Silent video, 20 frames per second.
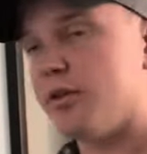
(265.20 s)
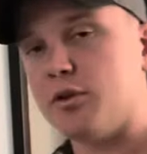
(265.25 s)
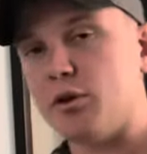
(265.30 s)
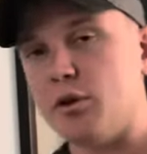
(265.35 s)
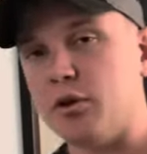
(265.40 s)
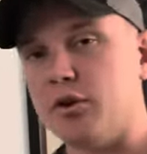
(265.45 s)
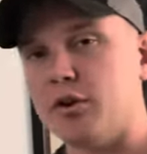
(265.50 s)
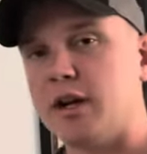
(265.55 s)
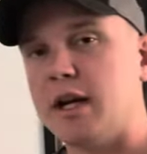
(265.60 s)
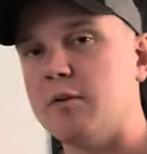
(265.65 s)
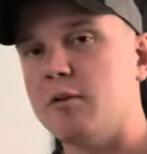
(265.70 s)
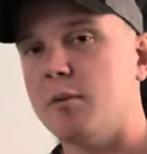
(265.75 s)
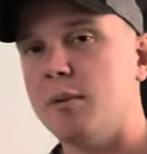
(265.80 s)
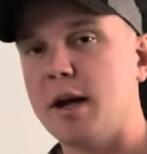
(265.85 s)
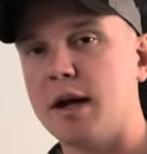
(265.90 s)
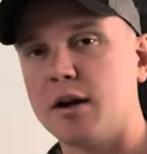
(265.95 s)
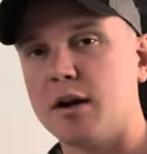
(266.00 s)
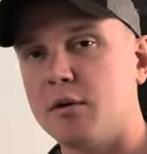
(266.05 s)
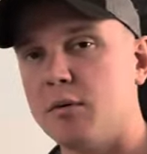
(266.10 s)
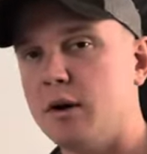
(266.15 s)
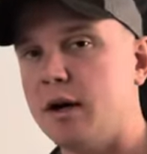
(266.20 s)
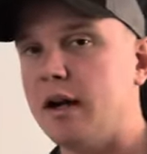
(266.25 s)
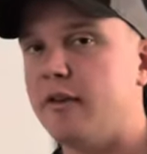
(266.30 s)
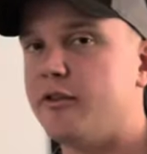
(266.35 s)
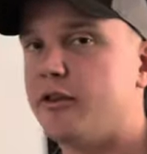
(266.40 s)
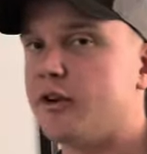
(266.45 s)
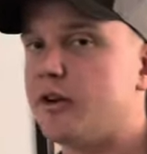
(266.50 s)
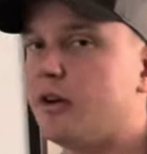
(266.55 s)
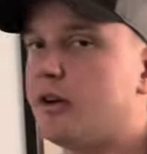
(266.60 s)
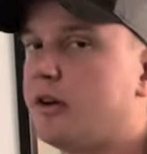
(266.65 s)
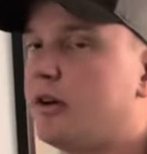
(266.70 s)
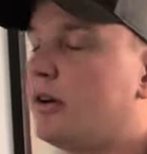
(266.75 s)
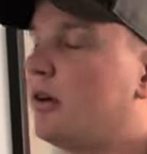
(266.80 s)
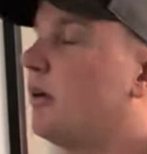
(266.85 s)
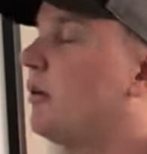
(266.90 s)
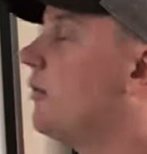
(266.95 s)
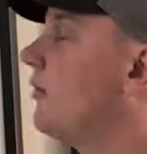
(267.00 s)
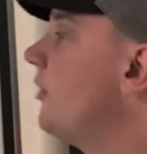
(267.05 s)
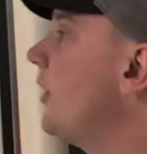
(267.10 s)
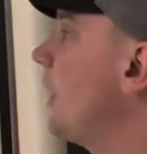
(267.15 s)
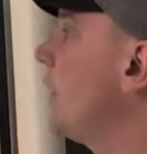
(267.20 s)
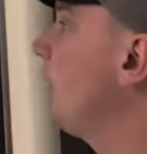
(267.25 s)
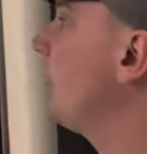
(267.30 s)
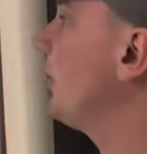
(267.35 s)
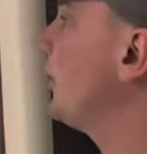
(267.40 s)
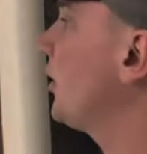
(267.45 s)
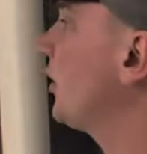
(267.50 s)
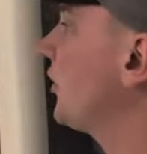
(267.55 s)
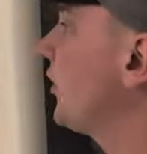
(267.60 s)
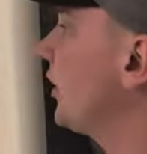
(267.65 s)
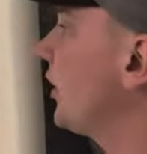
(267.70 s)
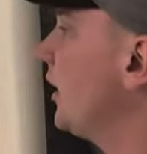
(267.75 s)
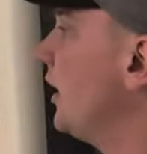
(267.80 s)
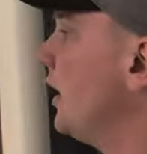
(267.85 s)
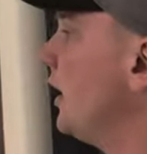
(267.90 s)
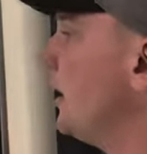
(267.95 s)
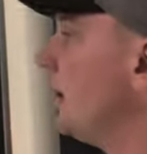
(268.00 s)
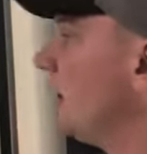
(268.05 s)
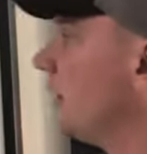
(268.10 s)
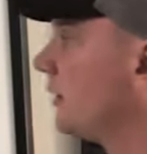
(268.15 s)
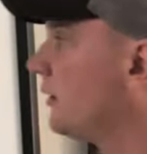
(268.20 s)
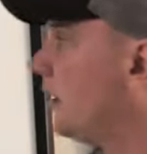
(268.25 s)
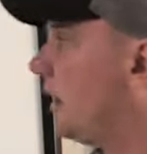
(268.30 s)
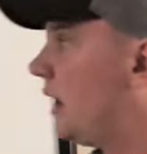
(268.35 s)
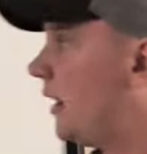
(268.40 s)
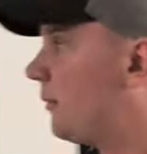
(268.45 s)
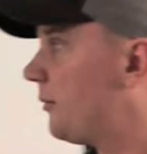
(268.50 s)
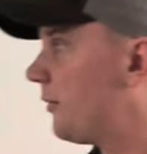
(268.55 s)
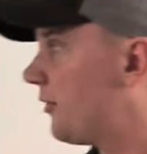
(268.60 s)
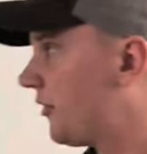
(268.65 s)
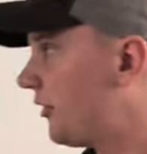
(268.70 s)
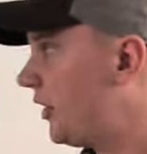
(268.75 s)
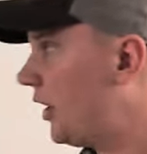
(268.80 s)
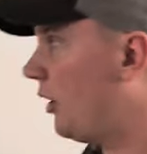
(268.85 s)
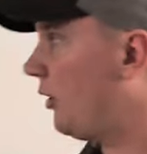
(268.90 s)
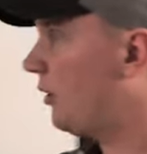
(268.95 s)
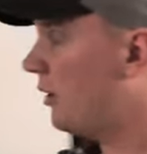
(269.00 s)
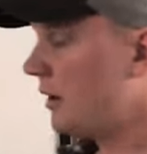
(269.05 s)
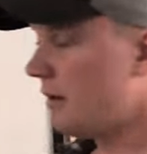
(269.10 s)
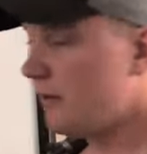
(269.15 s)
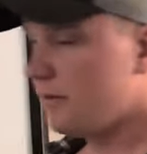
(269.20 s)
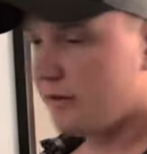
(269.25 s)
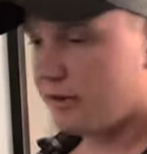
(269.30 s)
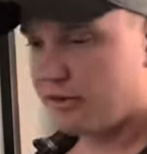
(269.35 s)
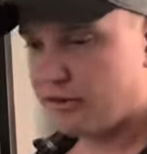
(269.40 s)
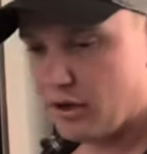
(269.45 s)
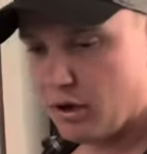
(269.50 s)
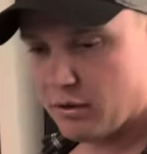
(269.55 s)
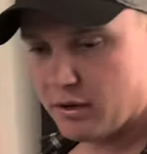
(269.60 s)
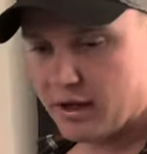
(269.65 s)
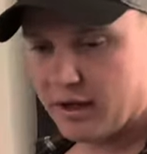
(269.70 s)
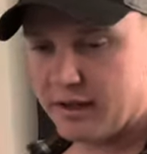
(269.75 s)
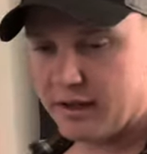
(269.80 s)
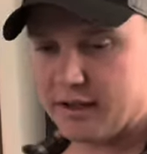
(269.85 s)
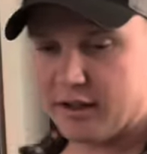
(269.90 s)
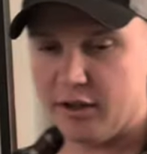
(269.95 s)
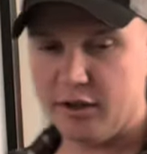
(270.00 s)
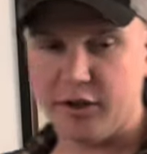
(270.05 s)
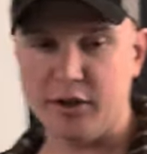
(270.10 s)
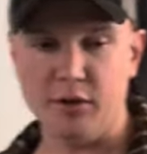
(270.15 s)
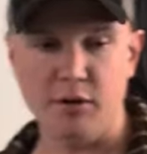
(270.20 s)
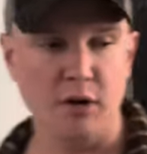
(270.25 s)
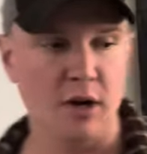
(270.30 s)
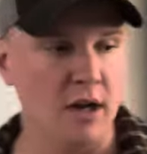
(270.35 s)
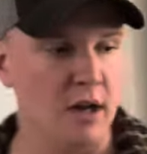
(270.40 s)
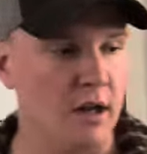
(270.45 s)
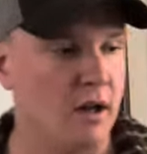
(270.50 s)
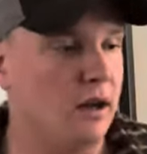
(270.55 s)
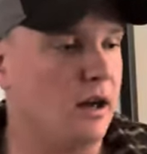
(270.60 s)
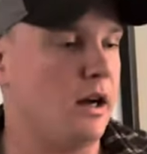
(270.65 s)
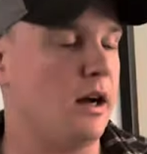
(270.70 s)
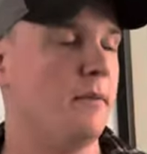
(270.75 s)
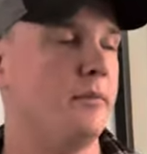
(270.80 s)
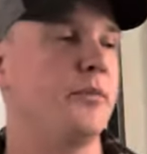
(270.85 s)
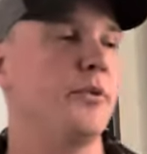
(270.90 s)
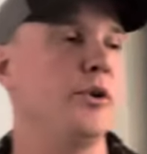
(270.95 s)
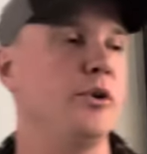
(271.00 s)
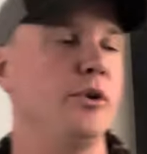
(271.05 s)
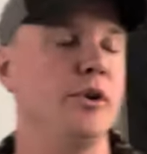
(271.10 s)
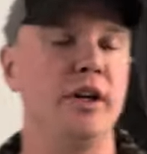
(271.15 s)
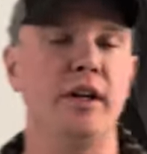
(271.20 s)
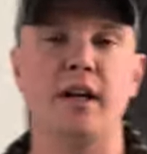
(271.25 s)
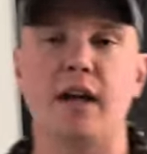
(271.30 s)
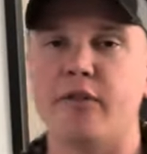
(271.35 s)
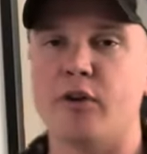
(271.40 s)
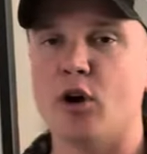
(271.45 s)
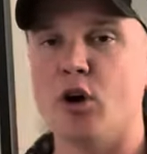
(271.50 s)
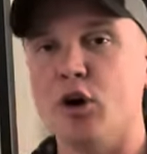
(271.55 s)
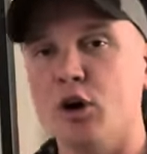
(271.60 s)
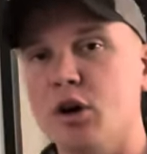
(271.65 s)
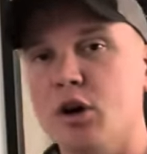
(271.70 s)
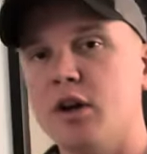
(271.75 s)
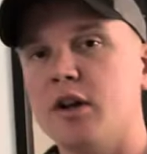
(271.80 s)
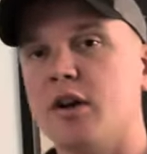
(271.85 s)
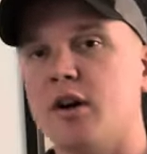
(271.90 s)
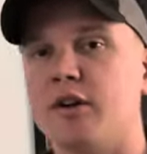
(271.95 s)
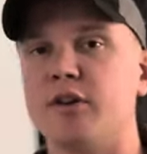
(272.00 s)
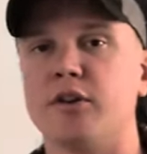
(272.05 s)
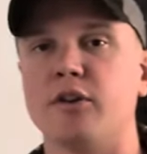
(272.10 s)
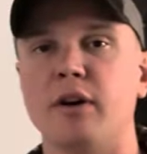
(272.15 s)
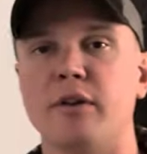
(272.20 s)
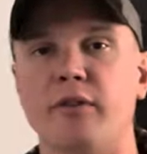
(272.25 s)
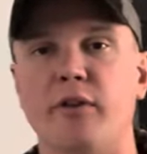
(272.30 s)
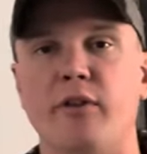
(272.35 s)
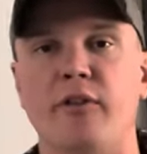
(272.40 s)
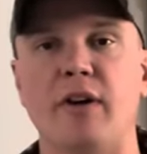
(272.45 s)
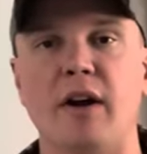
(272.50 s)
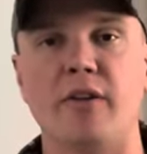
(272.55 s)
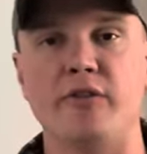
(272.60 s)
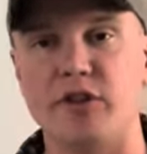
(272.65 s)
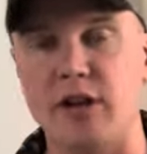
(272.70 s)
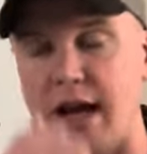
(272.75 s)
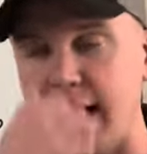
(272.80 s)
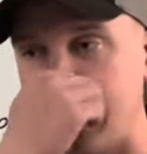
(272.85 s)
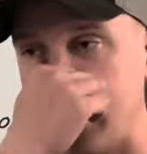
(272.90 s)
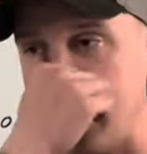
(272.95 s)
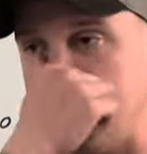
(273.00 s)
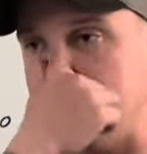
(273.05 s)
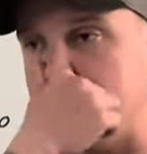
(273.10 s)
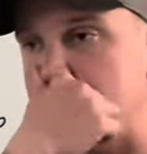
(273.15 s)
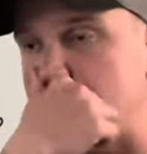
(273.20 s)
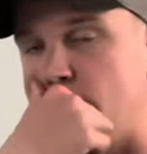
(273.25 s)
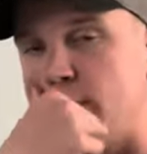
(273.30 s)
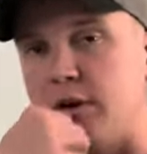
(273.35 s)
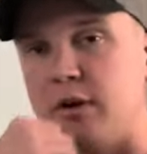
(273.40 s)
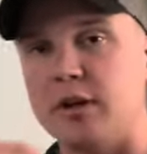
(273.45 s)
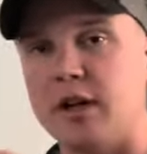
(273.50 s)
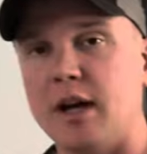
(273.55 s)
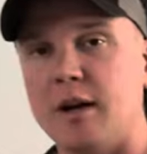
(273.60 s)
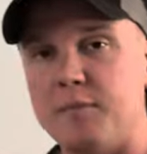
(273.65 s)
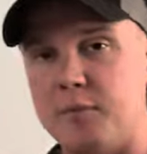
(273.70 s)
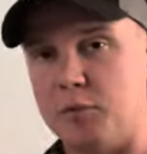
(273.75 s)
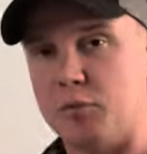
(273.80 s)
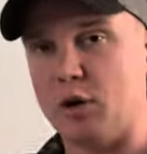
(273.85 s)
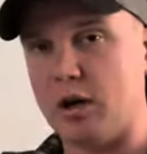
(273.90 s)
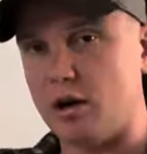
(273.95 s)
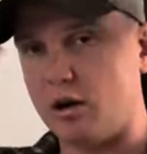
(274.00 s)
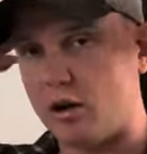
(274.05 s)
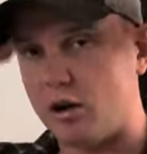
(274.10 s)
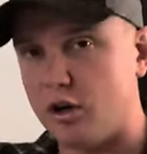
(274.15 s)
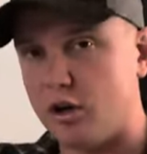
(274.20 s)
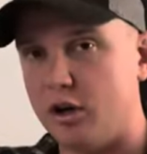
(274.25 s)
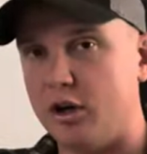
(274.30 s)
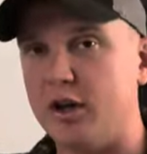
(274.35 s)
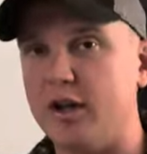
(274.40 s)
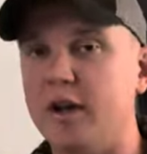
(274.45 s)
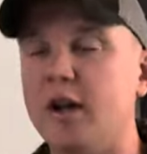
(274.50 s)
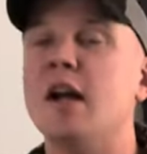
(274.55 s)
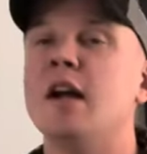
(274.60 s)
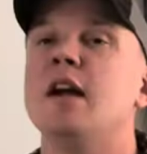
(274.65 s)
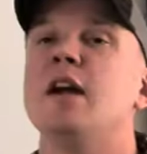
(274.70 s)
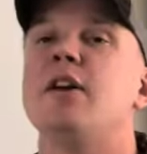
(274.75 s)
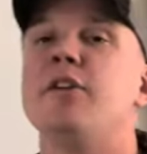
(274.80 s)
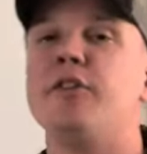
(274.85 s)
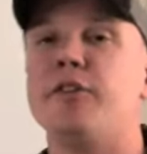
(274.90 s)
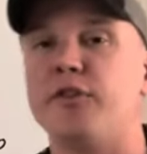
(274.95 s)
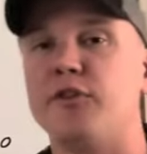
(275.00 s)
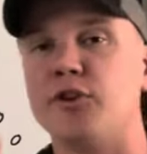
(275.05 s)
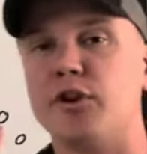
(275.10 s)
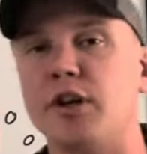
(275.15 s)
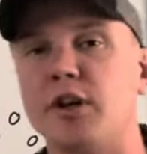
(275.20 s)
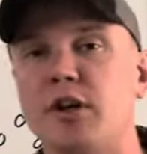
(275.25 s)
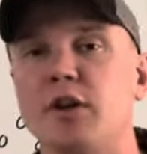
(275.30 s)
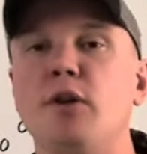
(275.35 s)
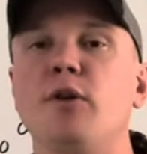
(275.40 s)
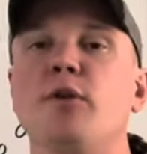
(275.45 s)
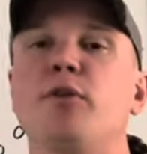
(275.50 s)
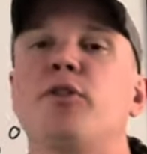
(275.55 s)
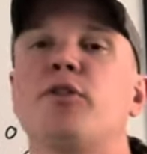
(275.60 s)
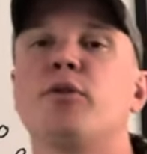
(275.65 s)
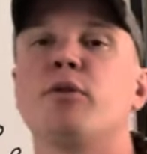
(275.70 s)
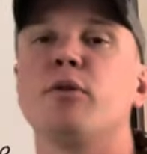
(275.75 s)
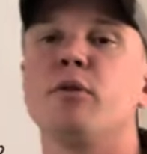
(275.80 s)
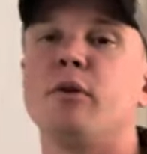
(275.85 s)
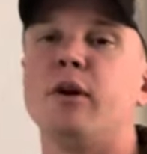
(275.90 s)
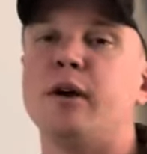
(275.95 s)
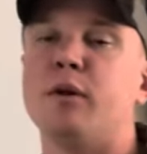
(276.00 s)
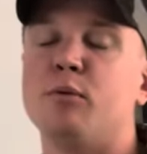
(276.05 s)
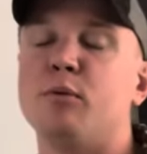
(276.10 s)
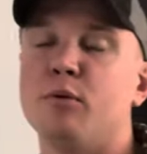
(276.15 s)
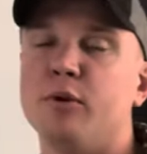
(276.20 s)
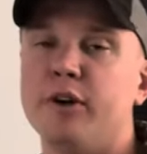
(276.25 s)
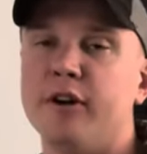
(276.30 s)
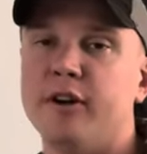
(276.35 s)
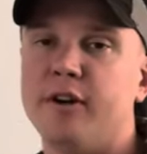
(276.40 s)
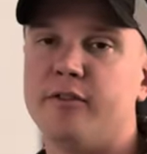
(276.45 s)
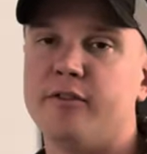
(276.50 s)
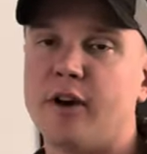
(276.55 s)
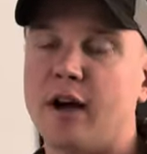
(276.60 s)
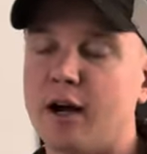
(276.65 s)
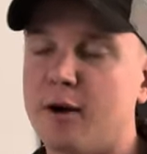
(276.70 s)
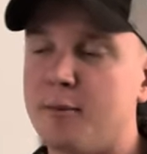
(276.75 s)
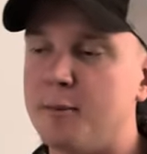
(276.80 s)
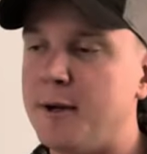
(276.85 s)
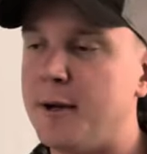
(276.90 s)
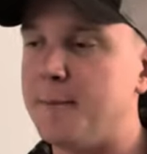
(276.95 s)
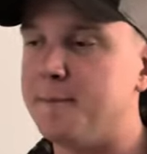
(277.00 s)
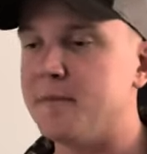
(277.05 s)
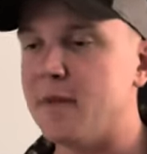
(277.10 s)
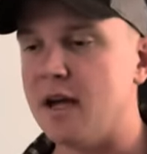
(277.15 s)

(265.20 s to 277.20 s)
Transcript: Throw your camel back away if you're going to go and fight in the Arctic. Um, snow, snow can kill you. Um, you need to have a hood on your level five jacket. The only time you wear a hood is if you're gonna go through a wooded environment